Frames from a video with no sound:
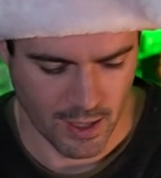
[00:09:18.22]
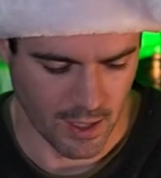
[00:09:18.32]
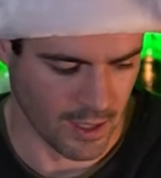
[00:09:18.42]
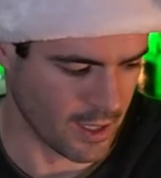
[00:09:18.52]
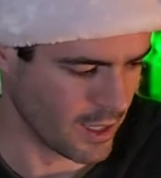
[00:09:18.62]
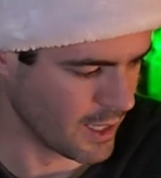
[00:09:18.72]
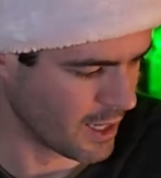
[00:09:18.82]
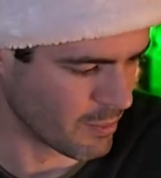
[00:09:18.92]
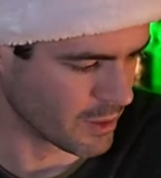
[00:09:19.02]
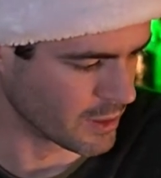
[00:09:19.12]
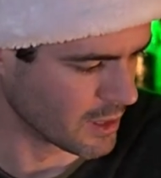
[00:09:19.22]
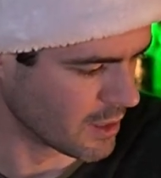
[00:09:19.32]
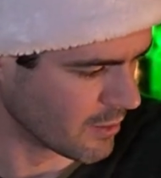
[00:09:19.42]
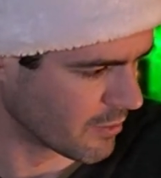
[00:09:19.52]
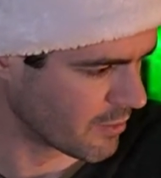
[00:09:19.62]
And I
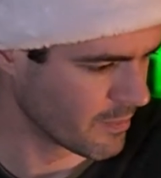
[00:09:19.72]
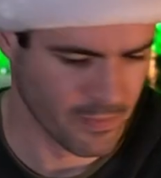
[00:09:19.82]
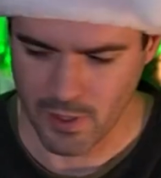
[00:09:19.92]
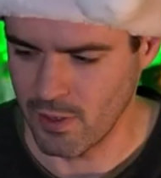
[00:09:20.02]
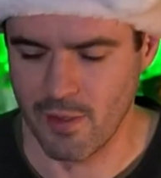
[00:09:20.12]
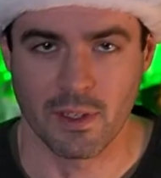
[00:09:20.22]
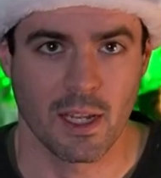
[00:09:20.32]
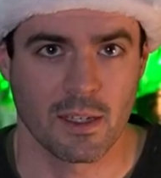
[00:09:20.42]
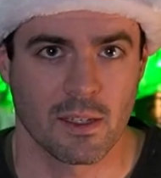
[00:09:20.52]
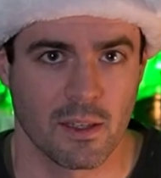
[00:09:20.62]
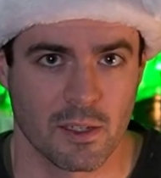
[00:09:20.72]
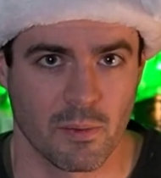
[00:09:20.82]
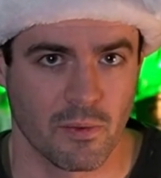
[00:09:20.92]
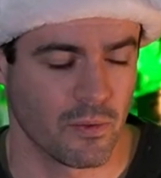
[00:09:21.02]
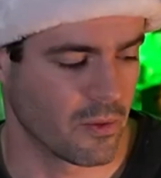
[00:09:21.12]
believe, I tasted this
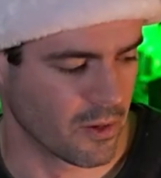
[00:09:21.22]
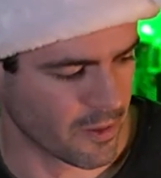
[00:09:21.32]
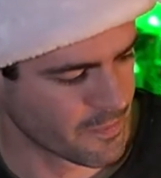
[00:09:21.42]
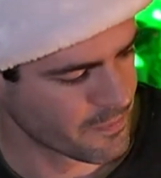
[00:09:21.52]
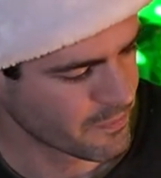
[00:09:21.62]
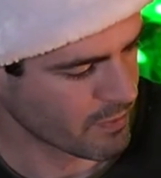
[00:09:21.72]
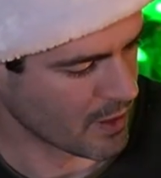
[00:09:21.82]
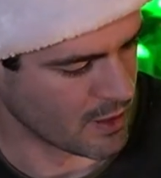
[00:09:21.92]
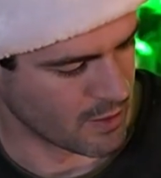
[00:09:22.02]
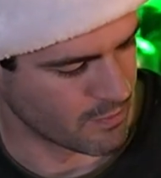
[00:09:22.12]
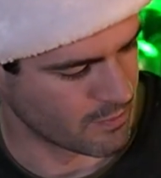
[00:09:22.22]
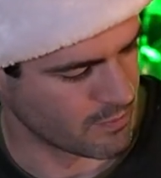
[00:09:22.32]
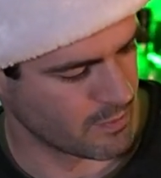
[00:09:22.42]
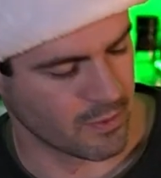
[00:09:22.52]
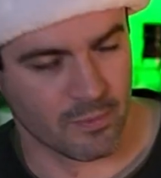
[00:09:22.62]
before and
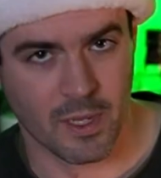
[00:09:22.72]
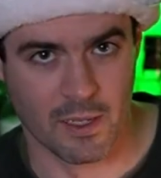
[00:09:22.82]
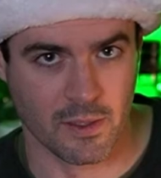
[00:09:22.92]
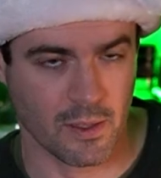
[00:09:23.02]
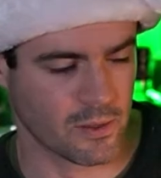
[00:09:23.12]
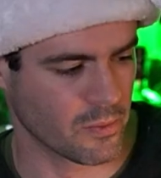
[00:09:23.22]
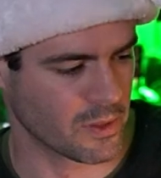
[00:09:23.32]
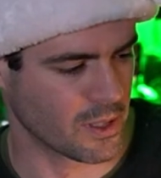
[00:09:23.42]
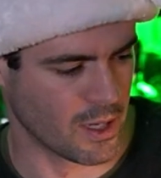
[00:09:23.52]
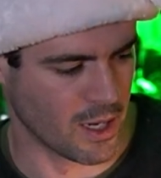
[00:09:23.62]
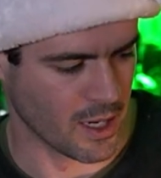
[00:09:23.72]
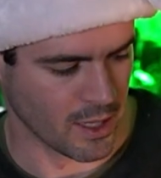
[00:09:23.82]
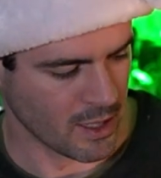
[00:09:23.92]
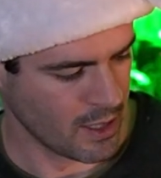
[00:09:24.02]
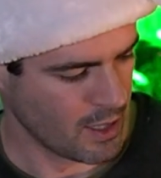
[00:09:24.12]
tasting this one
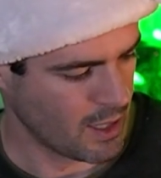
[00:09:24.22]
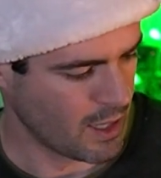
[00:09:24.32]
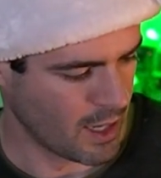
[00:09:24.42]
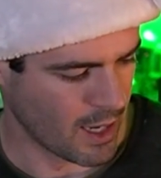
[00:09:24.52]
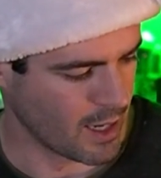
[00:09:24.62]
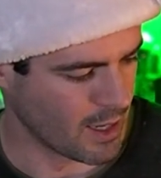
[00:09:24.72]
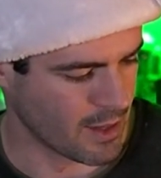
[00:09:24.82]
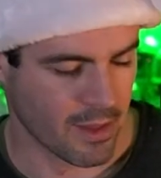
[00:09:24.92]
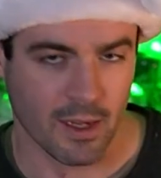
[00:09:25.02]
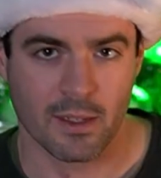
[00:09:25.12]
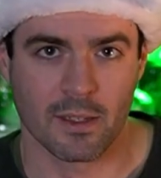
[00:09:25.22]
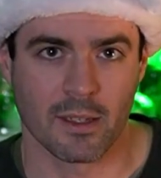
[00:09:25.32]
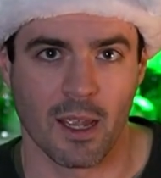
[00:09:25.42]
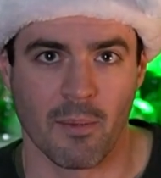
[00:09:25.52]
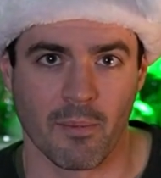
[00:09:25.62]
tonight, I think it's the
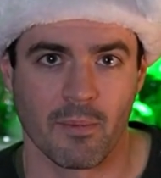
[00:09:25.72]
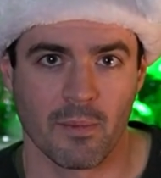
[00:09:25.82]
same.